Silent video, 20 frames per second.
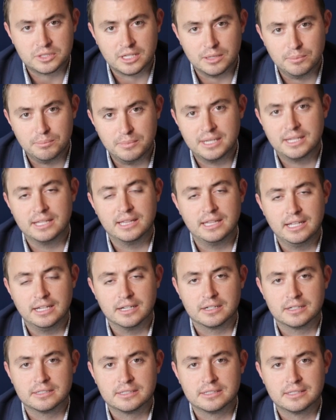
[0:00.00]
committed
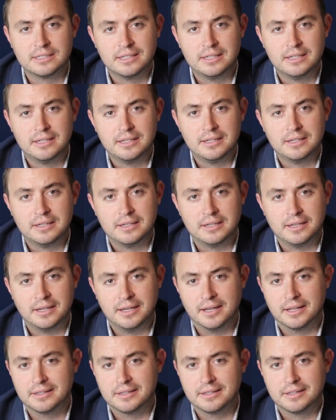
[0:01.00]
leaders,
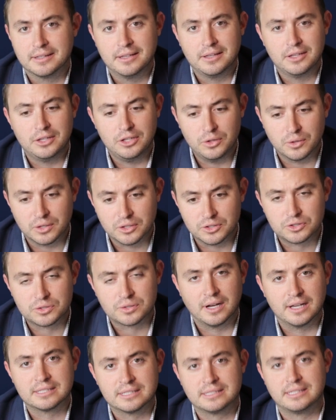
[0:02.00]
and you can
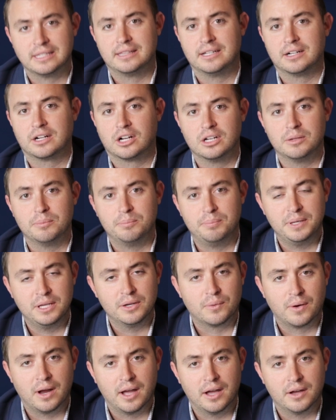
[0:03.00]
trust that they're going to be
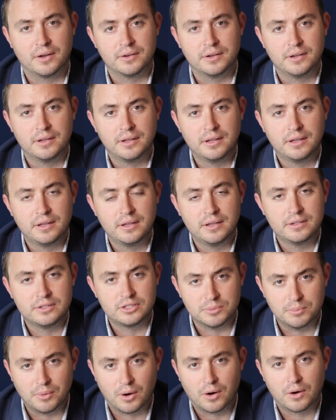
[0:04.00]
around
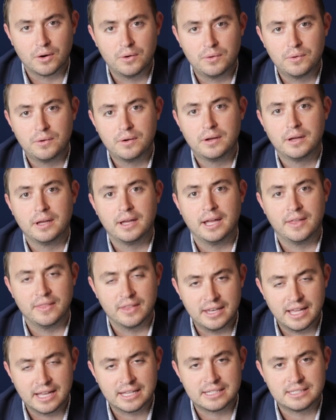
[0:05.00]
tomorrow and the
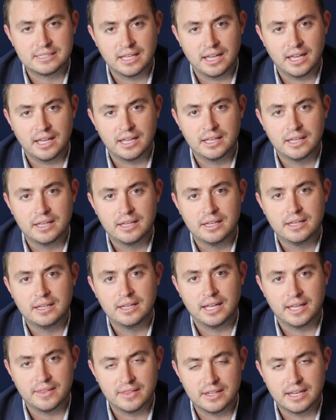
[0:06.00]
next day
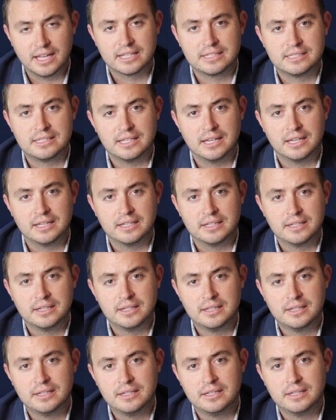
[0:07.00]
and the next day.
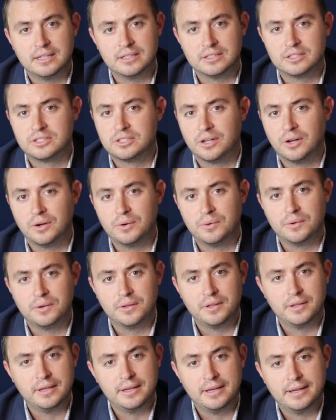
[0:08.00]
And so
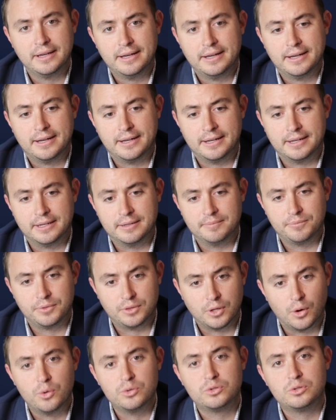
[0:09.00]

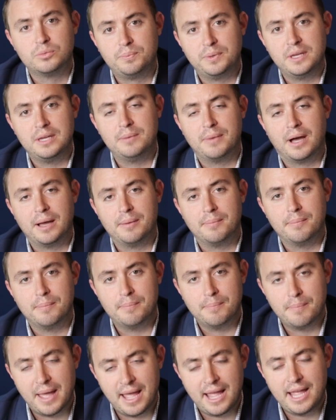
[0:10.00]
those would be my
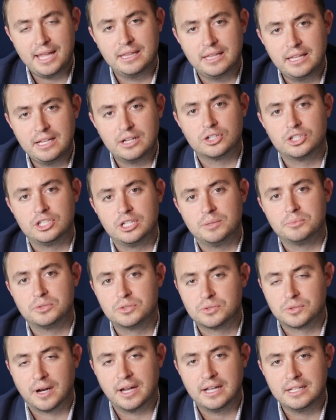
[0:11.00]
main leadership
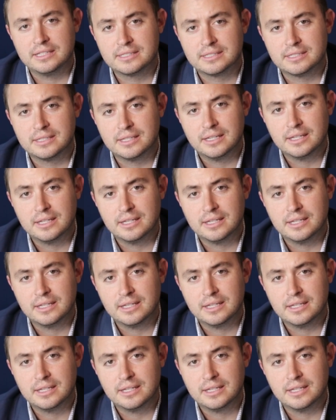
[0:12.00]
traits